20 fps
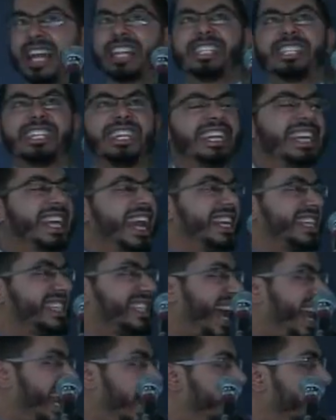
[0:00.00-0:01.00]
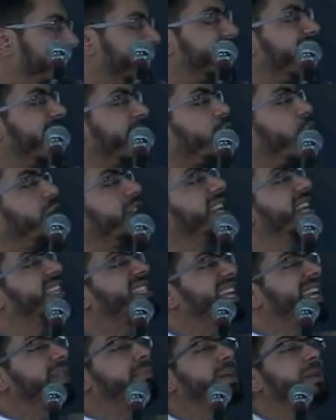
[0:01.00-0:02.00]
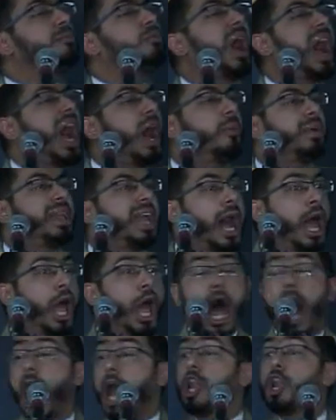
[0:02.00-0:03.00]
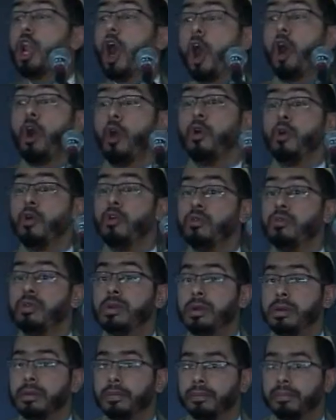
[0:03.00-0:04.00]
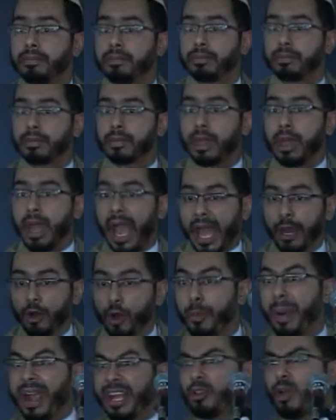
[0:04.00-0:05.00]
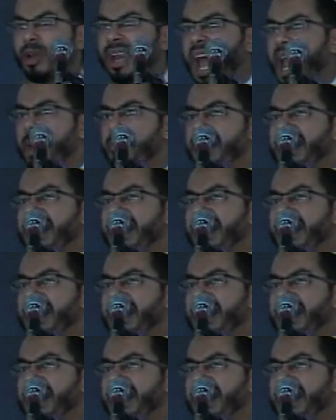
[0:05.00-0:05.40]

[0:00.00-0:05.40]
that she can stand up and take on Yazid bin Muawiyah alone, and Ubaidullah